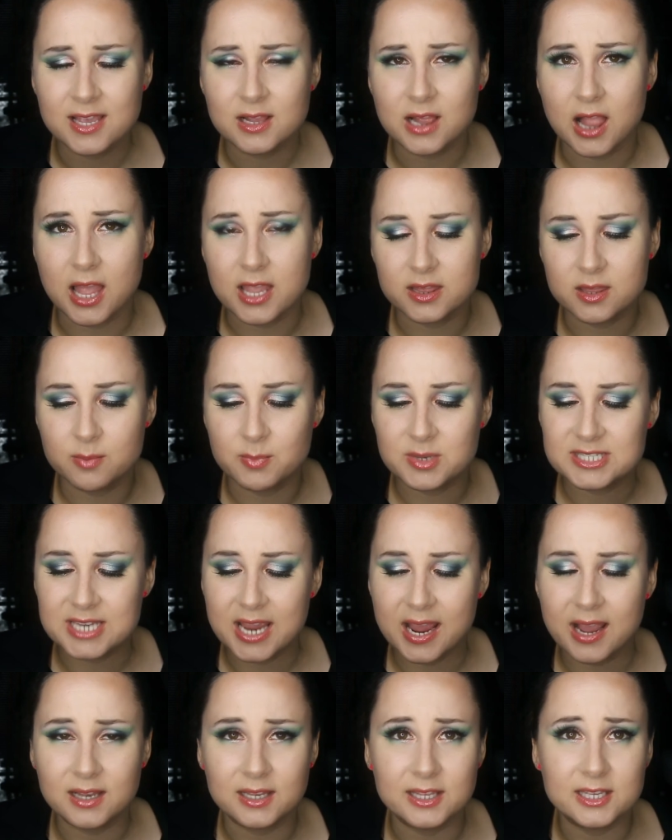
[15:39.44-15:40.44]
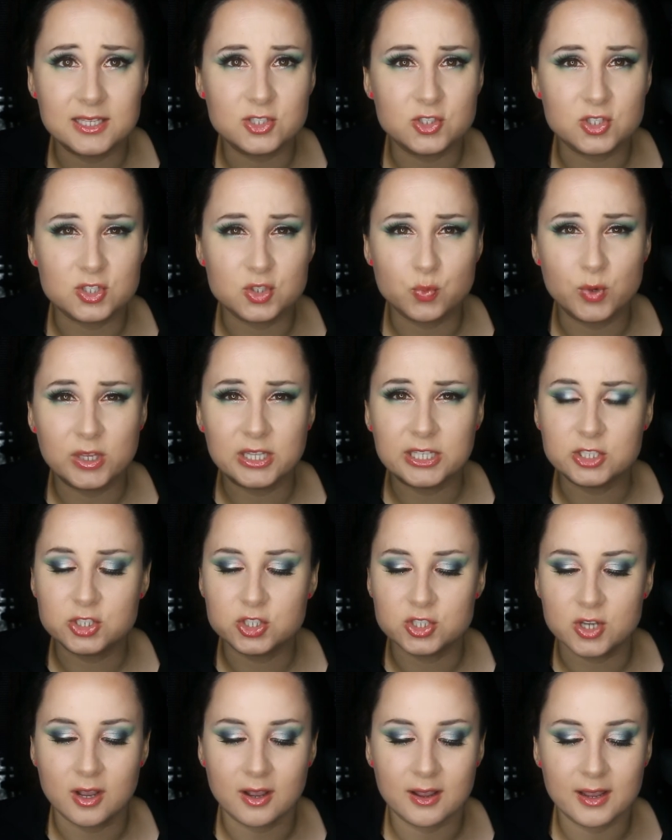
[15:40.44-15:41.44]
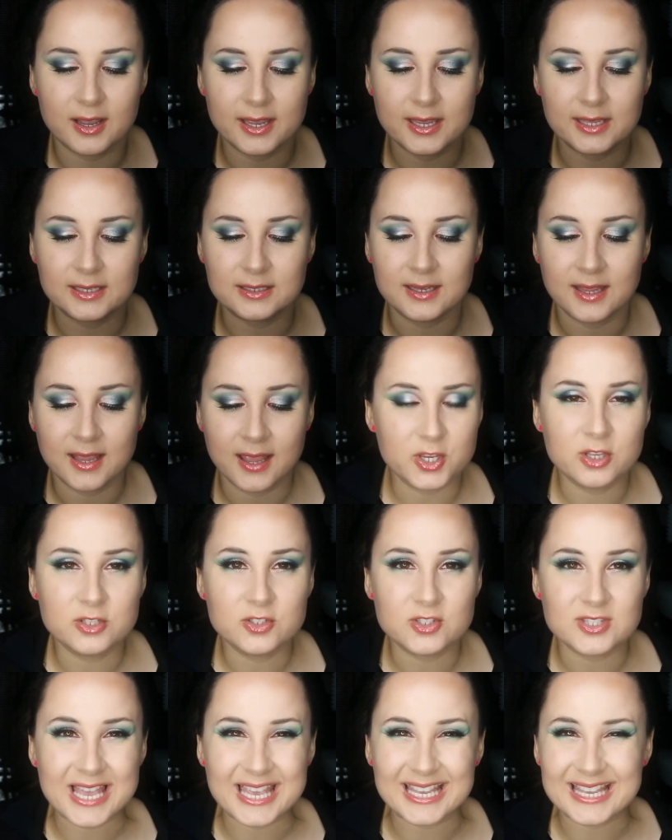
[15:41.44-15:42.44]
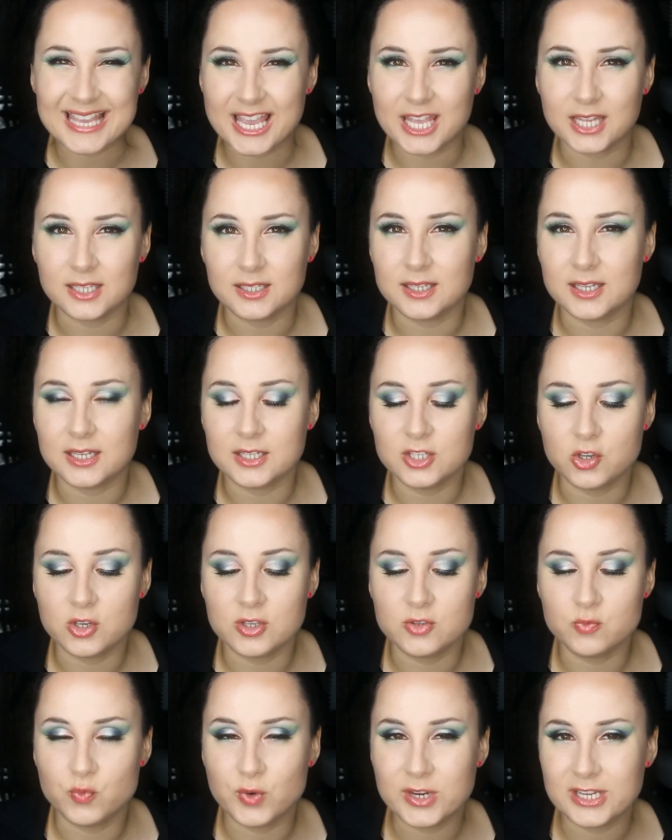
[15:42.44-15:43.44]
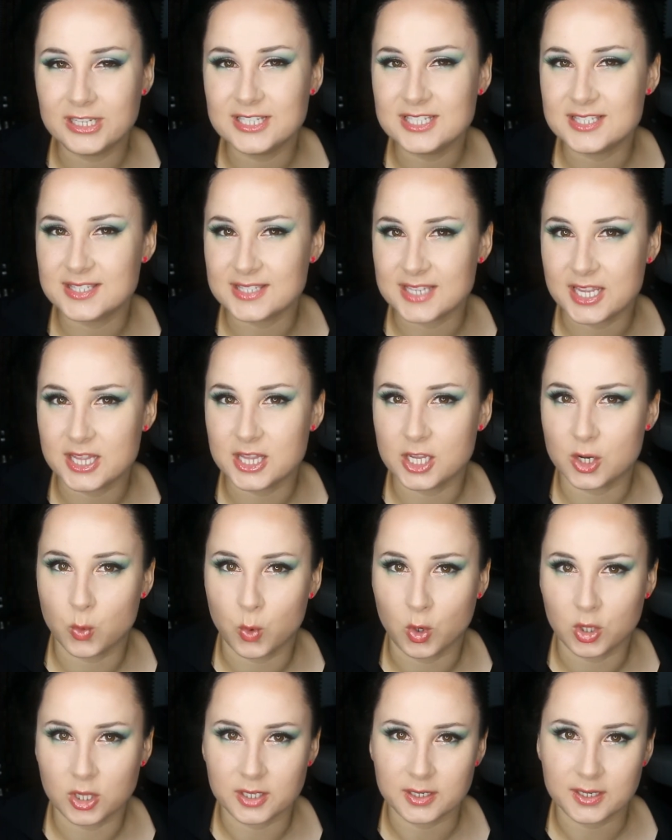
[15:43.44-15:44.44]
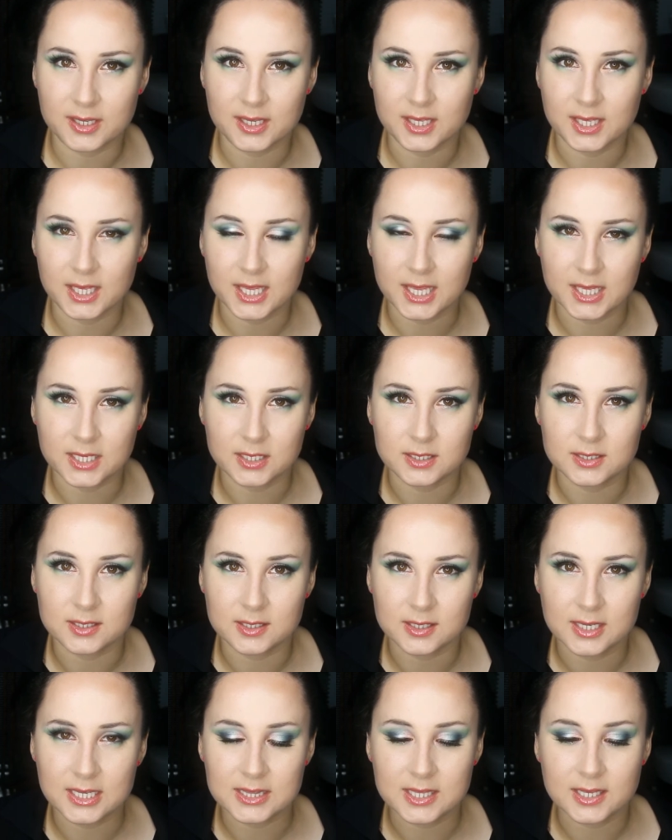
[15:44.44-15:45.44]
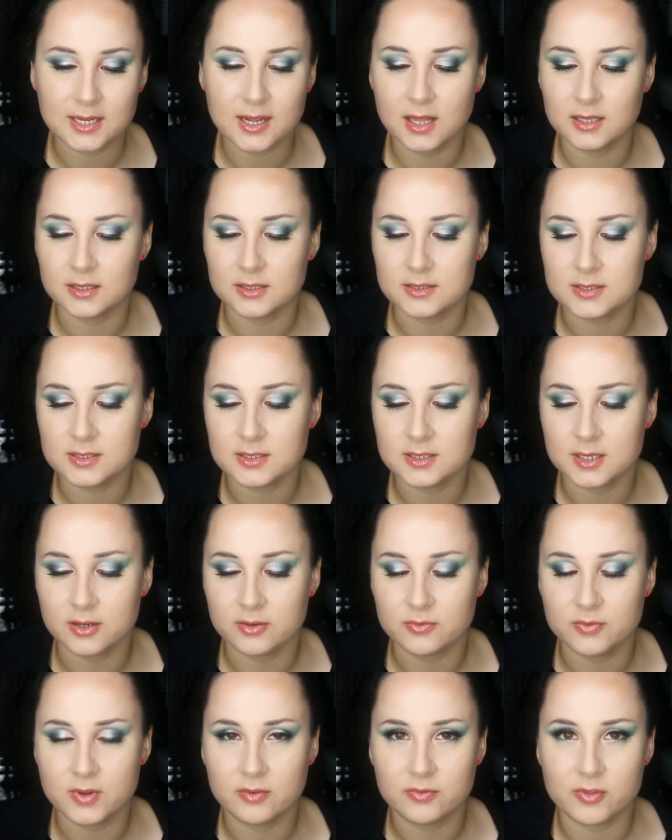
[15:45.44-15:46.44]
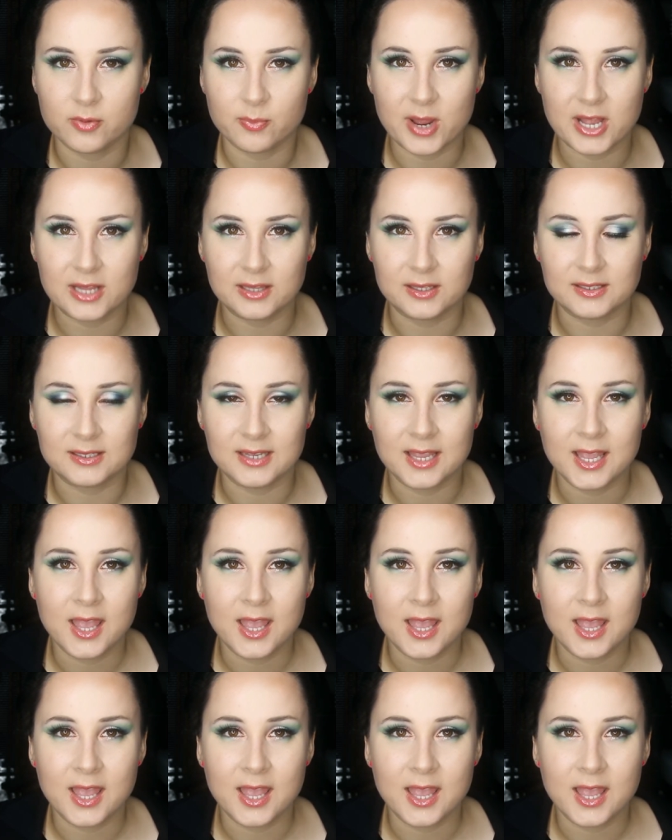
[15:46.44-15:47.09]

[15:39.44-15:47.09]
Like the metallics just really shine. You can just, again, you can really see the quality in the colors of the palette.